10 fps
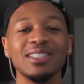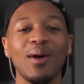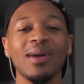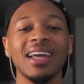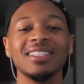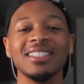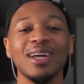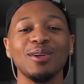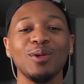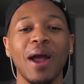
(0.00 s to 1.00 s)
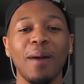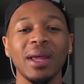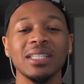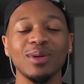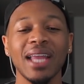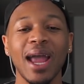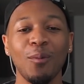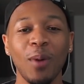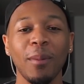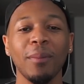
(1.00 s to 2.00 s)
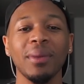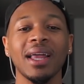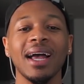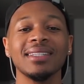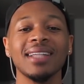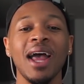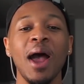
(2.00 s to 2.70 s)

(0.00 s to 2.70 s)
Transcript: knowing that Gizelle do not mess with that woman because